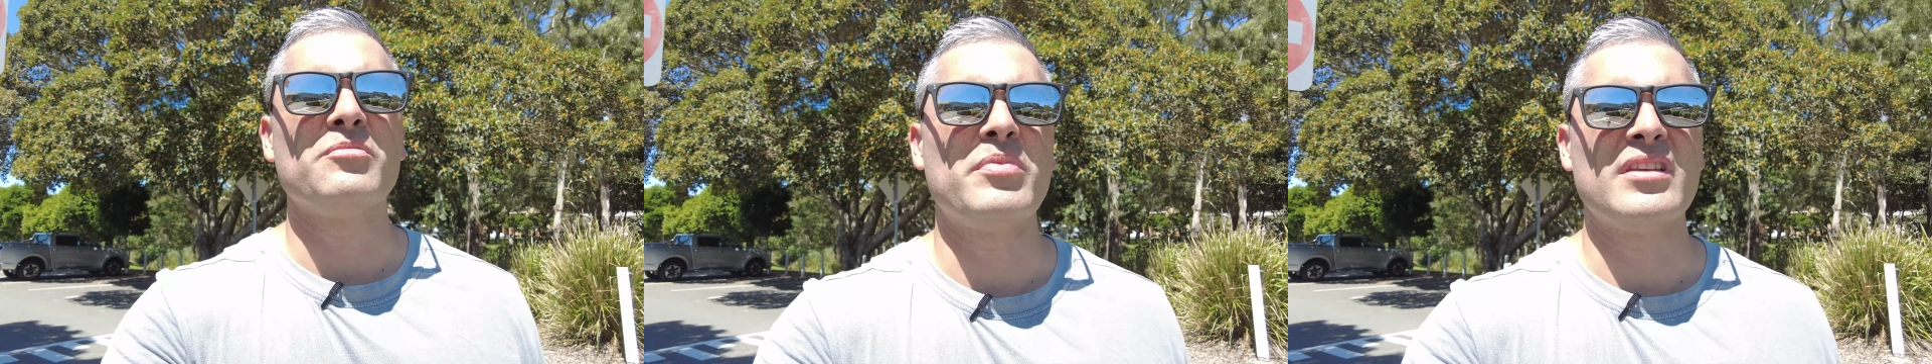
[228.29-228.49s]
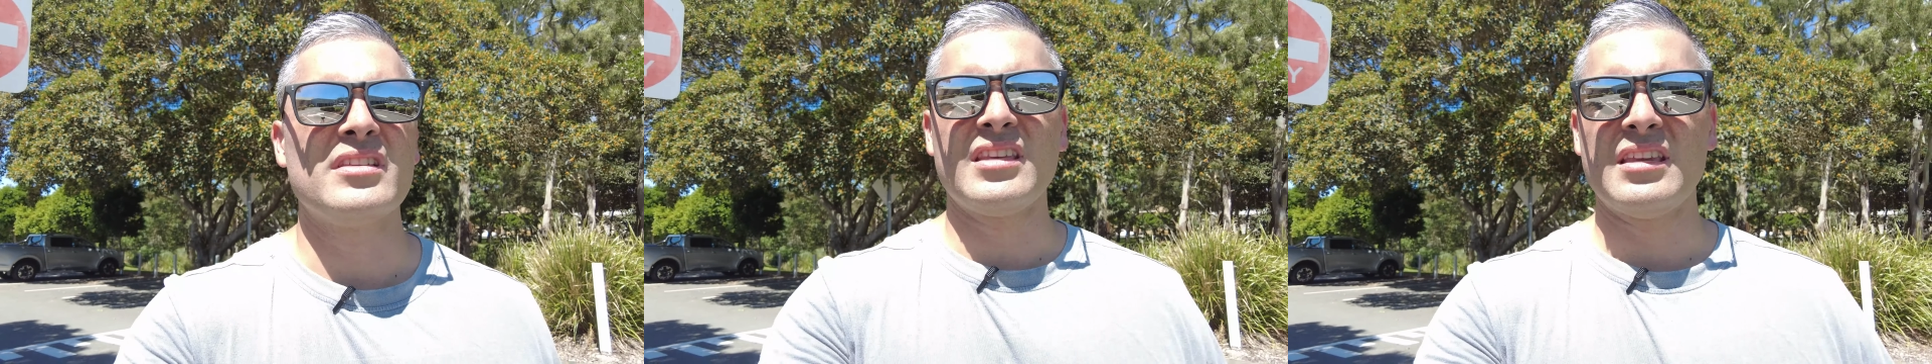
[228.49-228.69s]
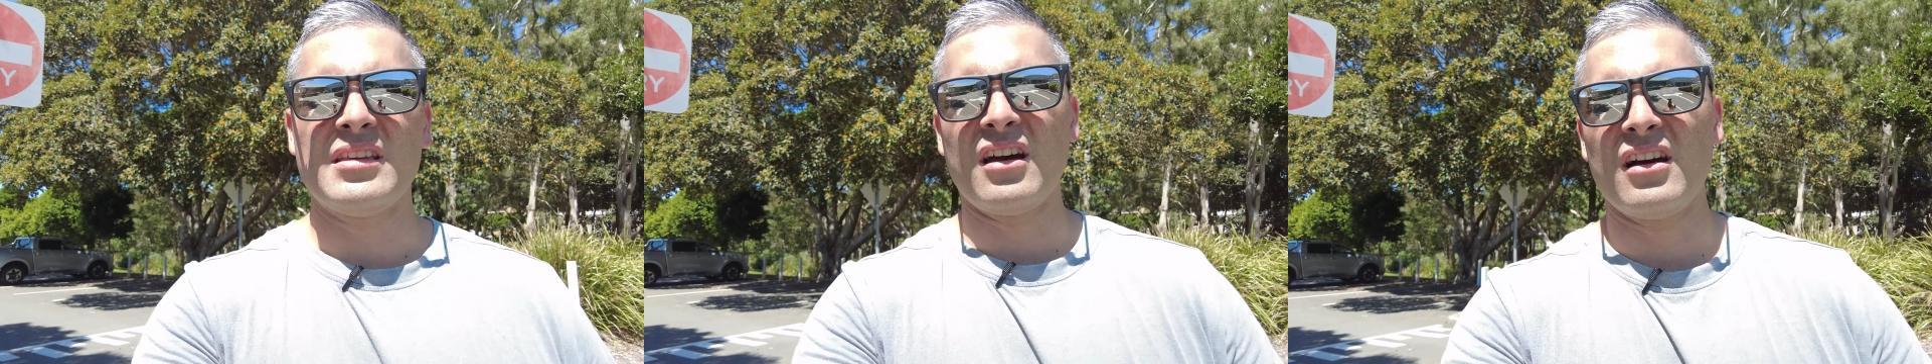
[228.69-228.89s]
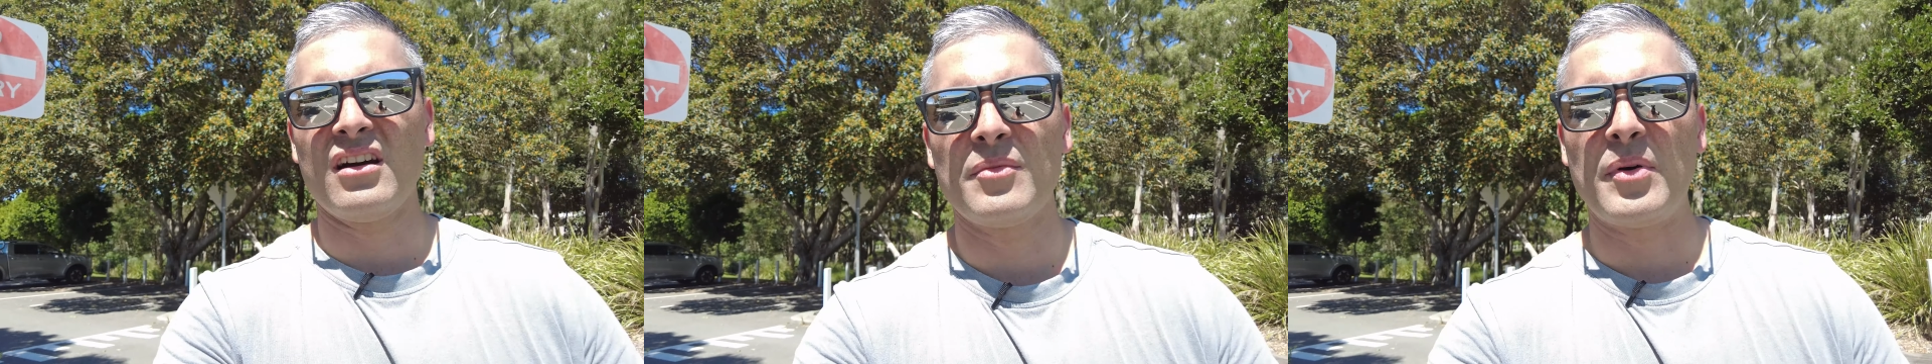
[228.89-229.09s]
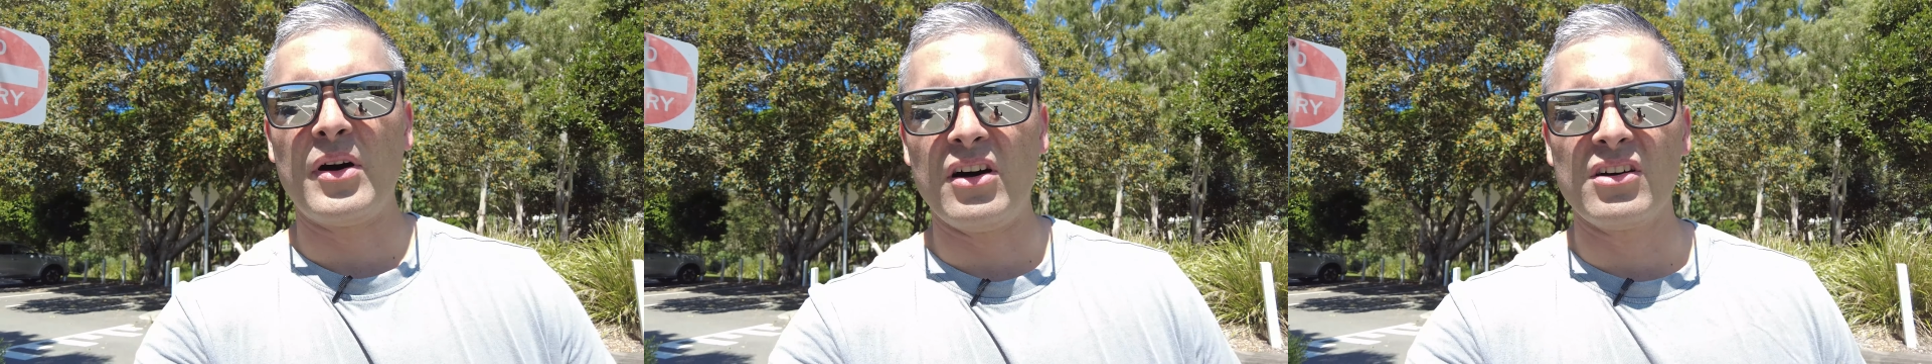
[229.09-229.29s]
busy
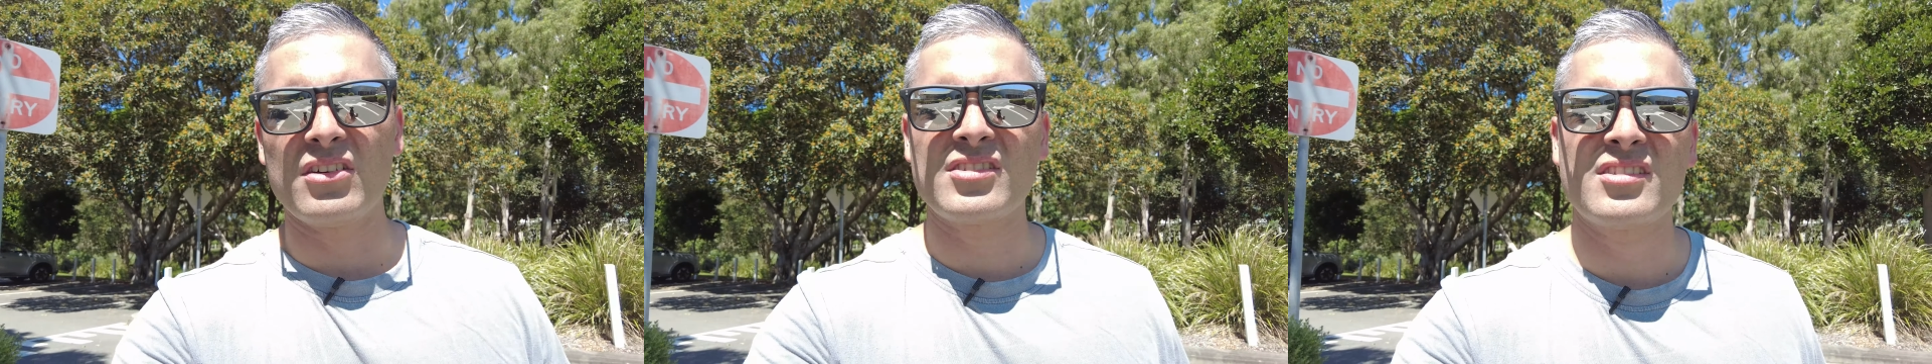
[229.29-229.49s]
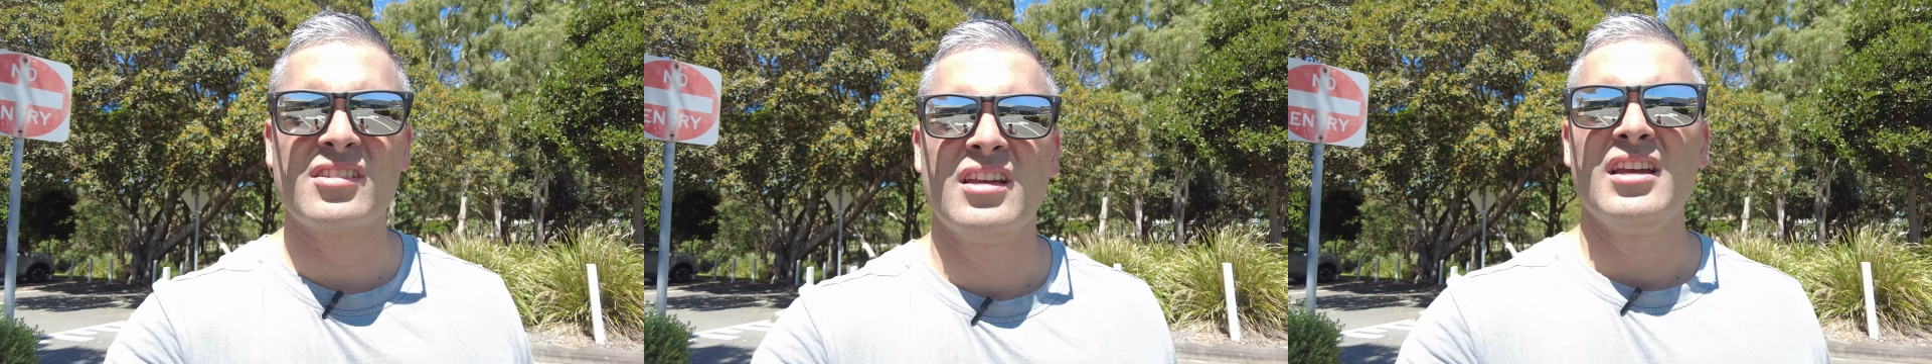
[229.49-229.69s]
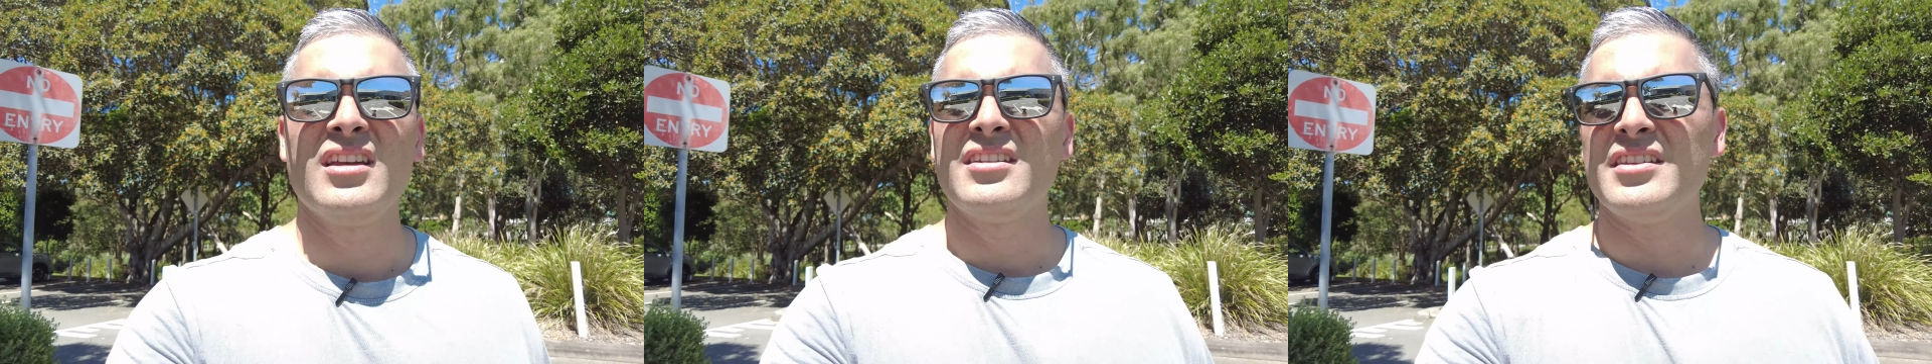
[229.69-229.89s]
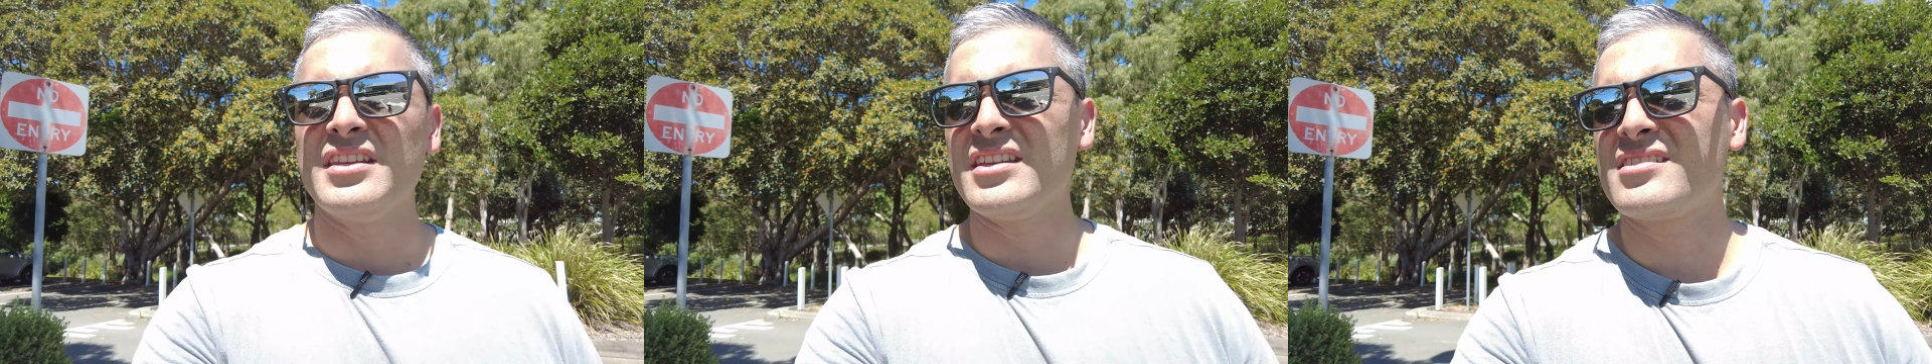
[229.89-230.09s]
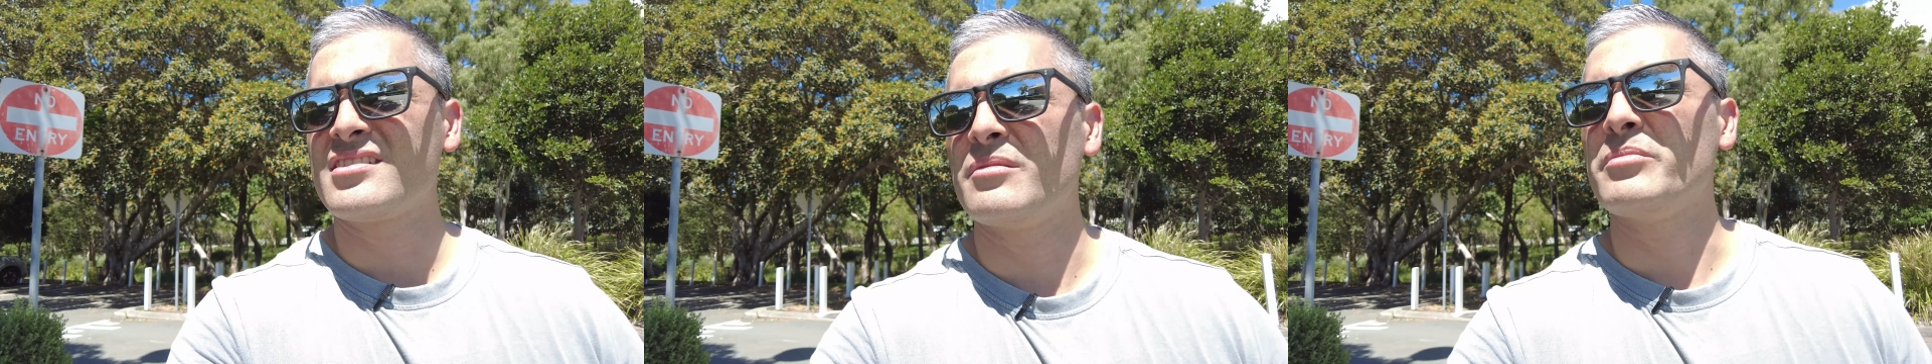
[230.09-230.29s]
car parks
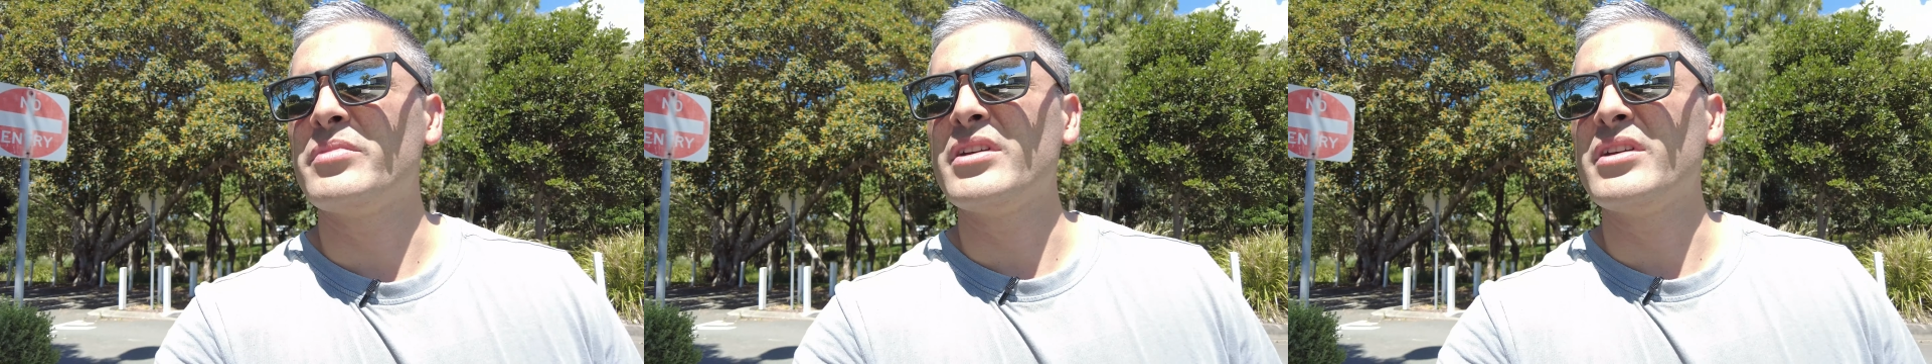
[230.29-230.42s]
near some